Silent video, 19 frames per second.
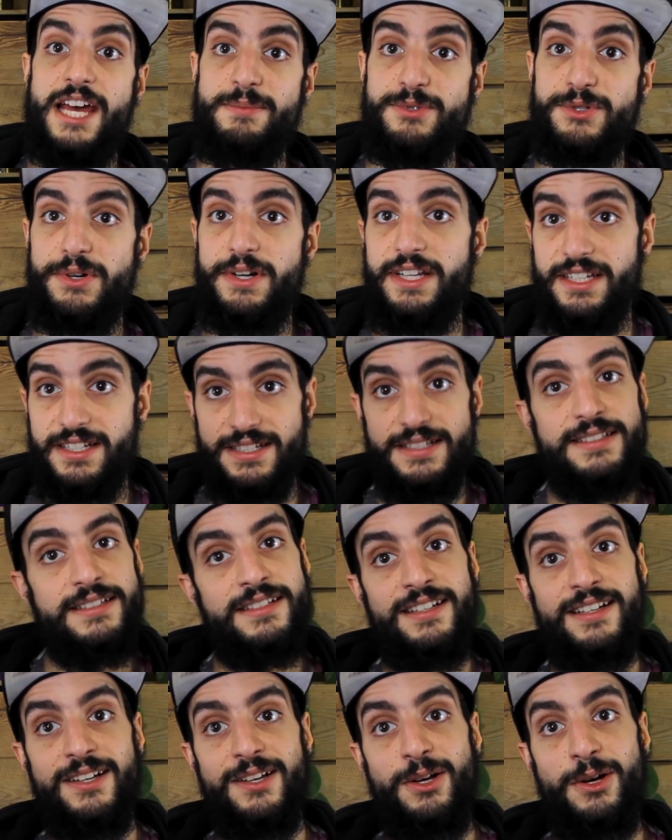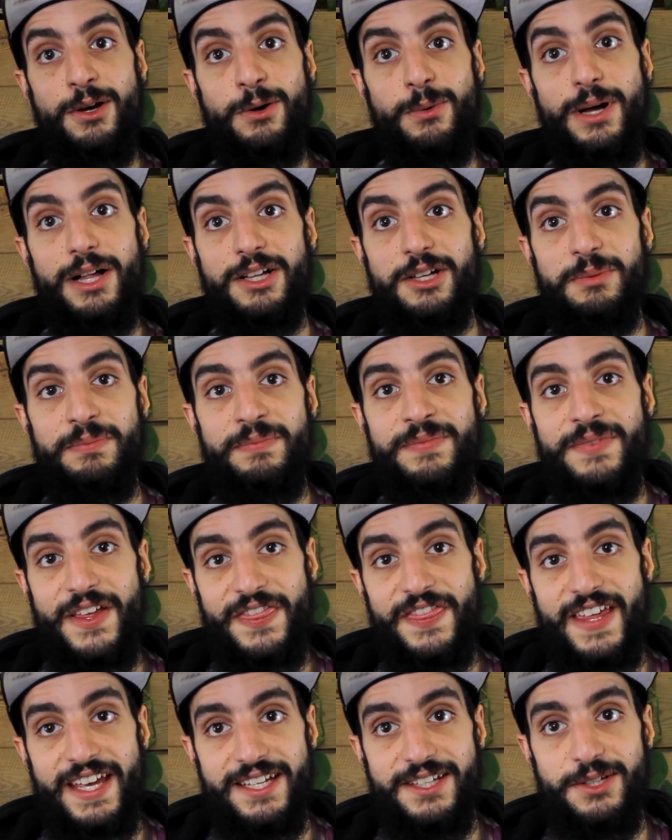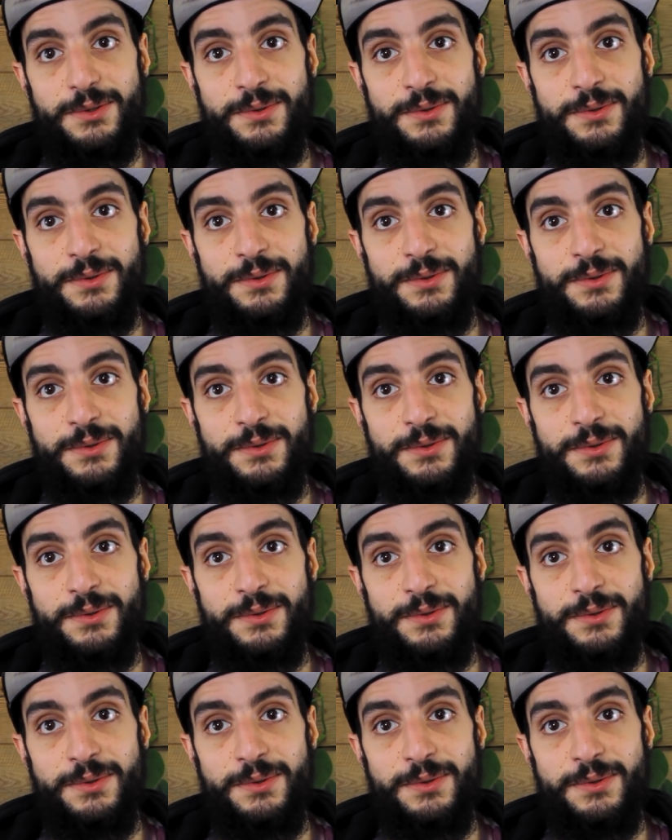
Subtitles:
time joining us, welcome and thank